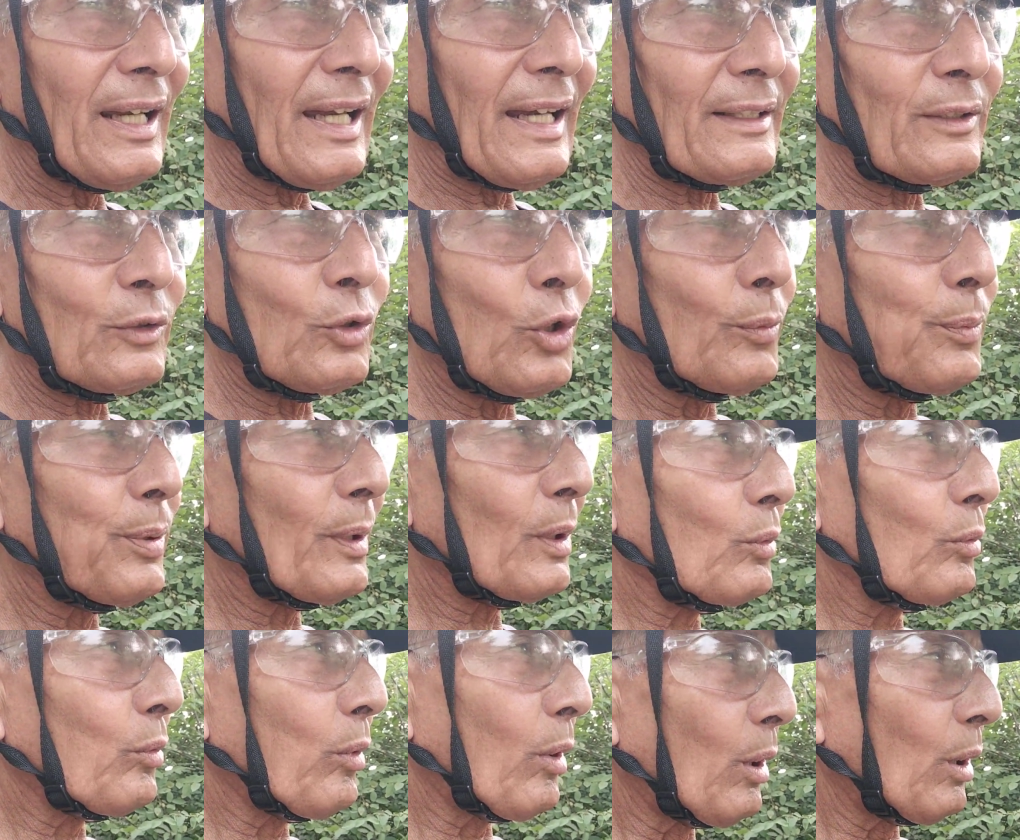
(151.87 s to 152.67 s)
and go
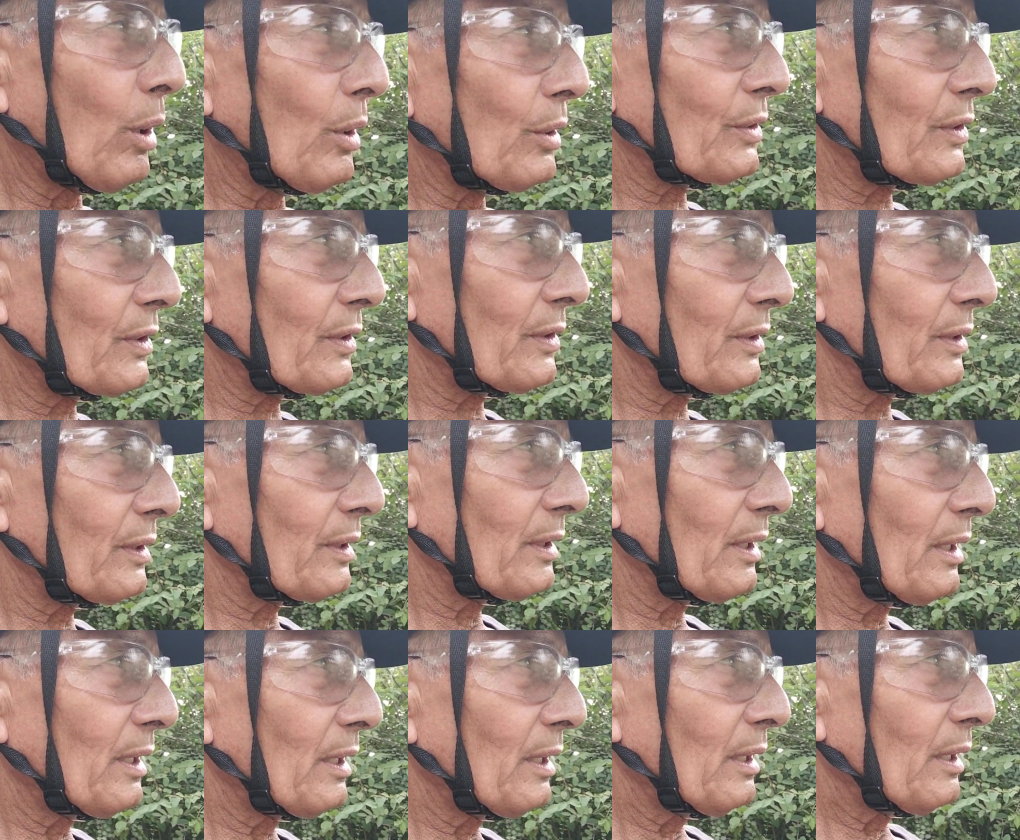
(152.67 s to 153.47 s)
for wars,
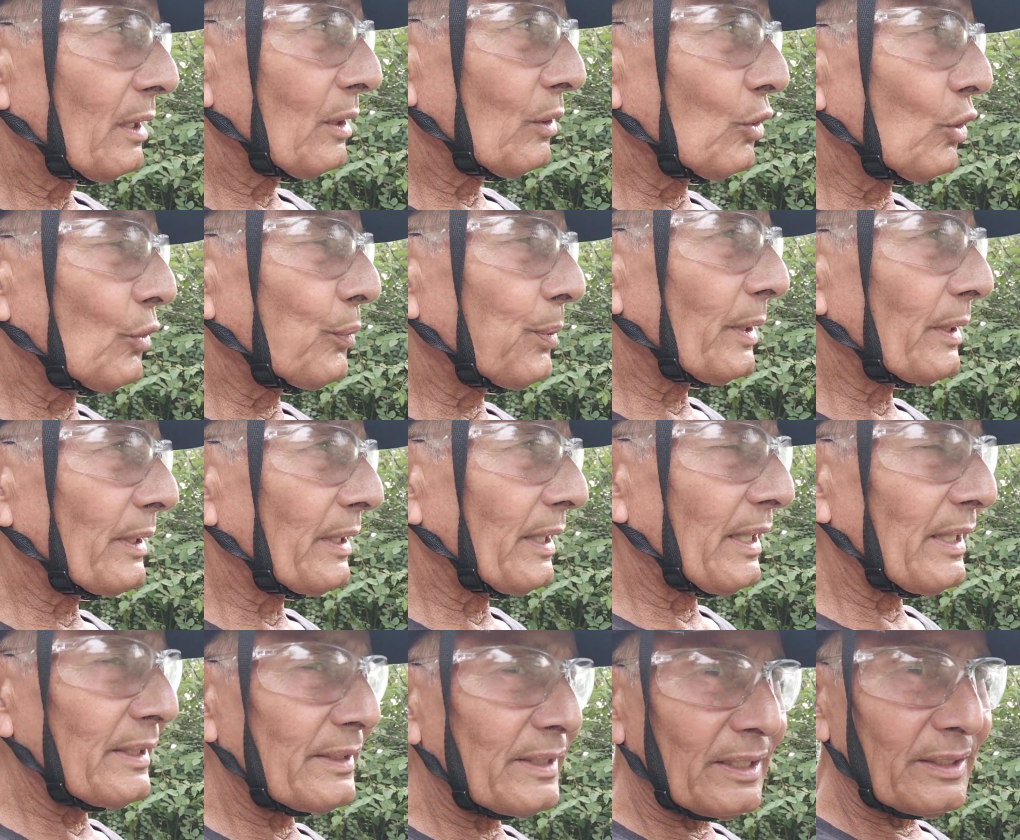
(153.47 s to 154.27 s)
go for
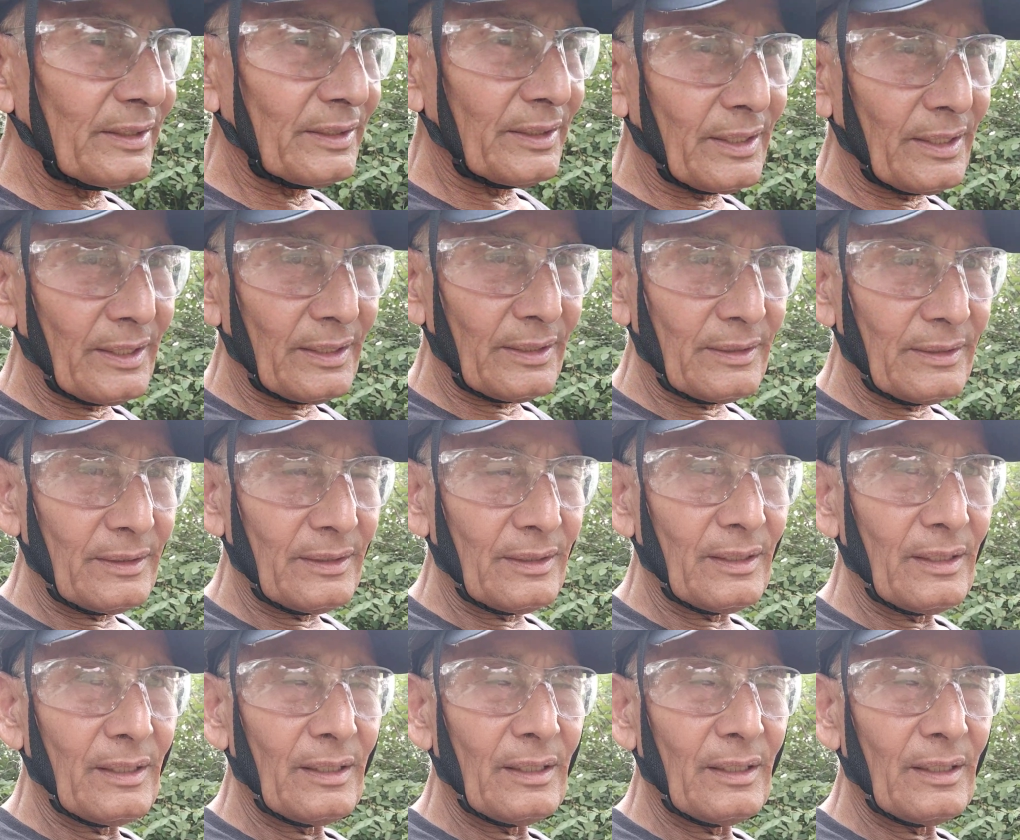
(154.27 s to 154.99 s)
hate and greed.